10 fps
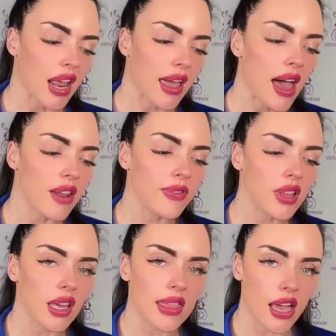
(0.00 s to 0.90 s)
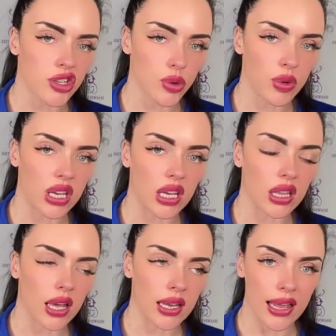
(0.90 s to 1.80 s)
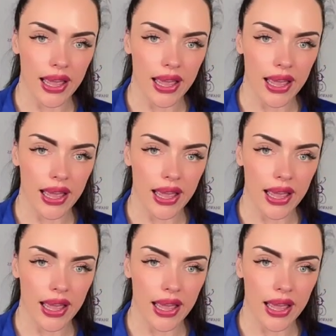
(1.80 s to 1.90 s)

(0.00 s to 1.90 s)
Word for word: And I kind of feel like that should be like an